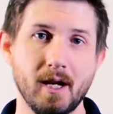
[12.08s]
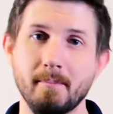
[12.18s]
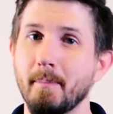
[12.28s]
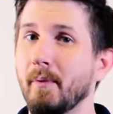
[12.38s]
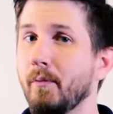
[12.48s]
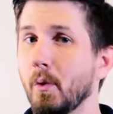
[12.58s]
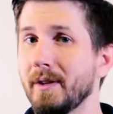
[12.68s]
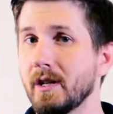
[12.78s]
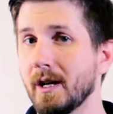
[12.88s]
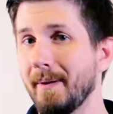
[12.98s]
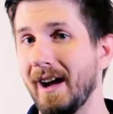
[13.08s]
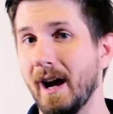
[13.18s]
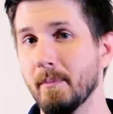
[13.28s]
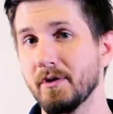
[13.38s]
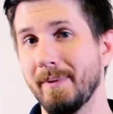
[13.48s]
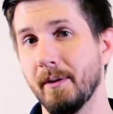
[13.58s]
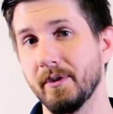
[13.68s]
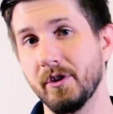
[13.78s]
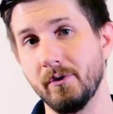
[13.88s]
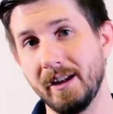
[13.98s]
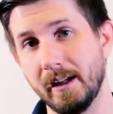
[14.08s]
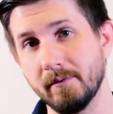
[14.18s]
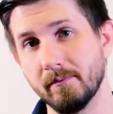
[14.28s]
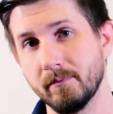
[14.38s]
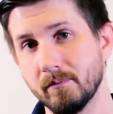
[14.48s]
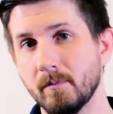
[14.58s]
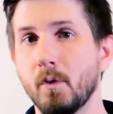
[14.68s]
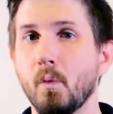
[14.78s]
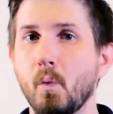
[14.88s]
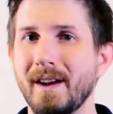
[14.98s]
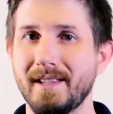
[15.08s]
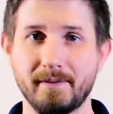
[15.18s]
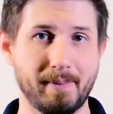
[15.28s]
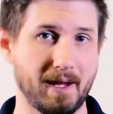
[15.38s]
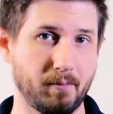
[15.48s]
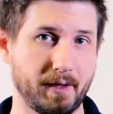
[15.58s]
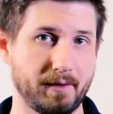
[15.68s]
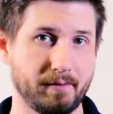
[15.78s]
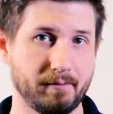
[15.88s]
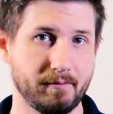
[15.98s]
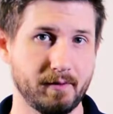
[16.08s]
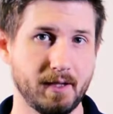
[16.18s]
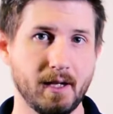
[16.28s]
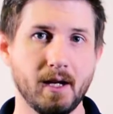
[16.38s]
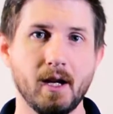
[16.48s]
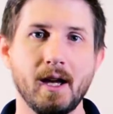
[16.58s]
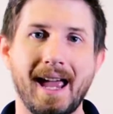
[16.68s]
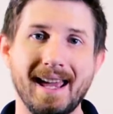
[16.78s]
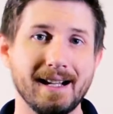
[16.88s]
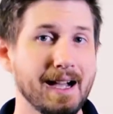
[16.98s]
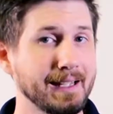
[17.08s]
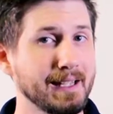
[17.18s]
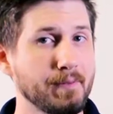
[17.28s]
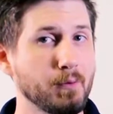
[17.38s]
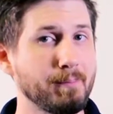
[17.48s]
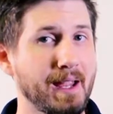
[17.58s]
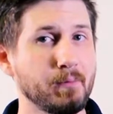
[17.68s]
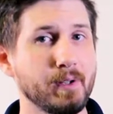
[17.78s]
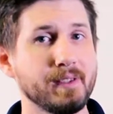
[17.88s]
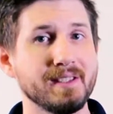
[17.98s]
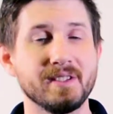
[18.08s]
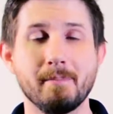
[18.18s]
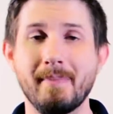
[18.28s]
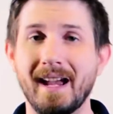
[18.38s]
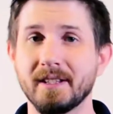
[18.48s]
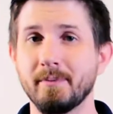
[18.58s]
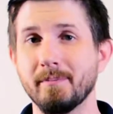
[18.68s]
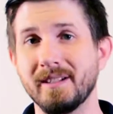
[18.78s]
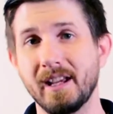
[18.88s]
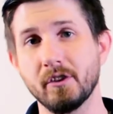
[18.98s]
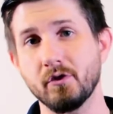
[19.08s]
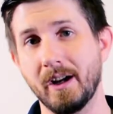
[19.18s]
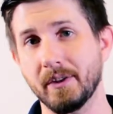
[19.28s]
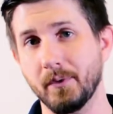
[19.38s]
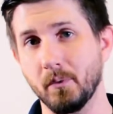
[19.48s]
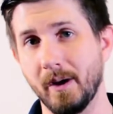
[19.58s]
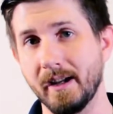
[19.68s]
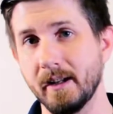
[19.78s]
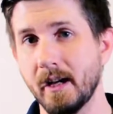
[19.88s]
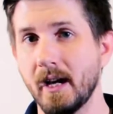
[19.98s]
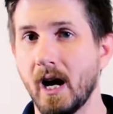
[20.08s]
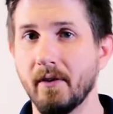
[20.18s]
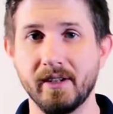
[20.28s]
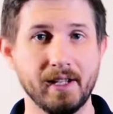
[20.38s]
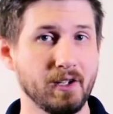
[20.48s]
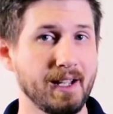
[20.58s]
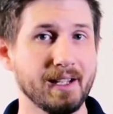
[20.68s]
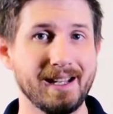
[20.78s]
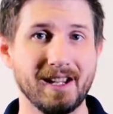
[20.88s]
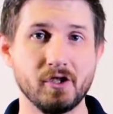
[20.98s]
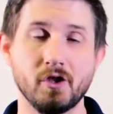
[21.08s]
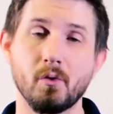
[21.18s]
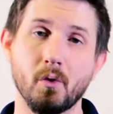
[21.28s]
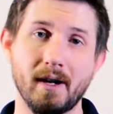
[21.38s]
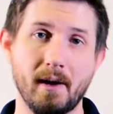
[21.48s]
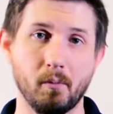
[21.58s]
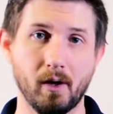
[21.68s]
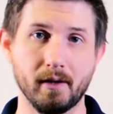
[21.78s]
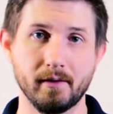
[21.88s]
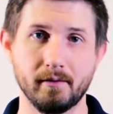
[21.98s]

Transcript: But before we talk about how much bandwidth you need, what is bandwidth? At a high level, bandwidth is the maximum data transfer rate of an internet connection or network.